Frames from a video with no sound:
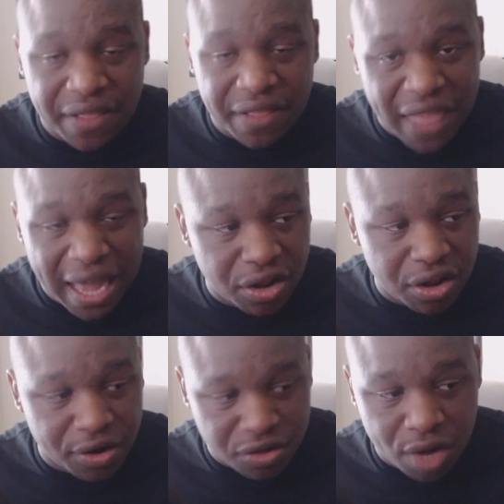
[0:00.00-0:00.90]
And that
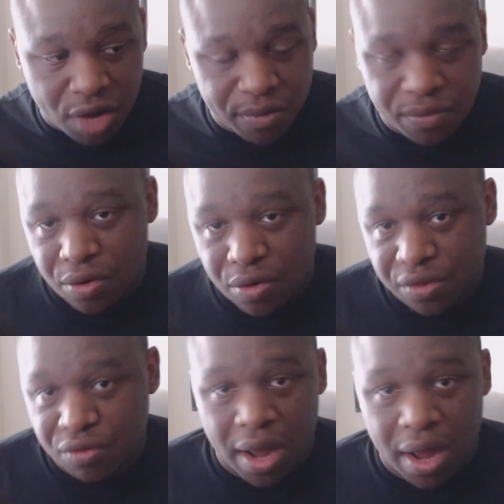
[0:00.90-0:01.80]
clerk thought we were
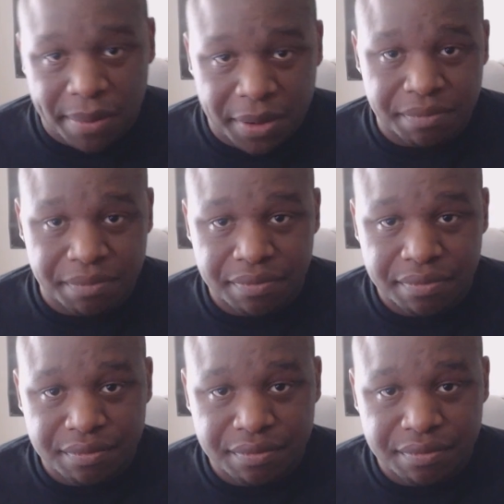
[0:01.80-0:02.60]
going to rob him.